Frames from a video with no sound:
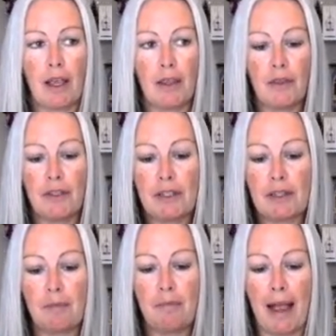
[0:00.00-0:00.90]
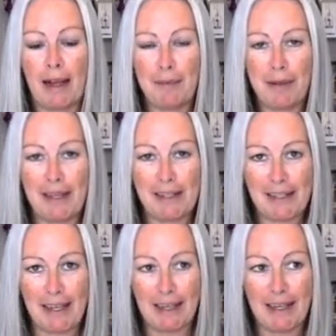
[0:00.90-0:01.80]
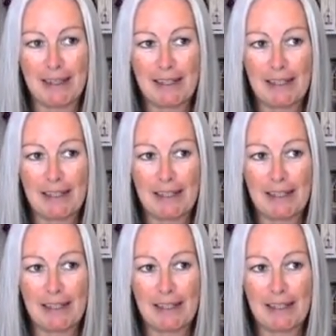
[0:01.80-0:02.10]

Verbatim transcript: this back piece here is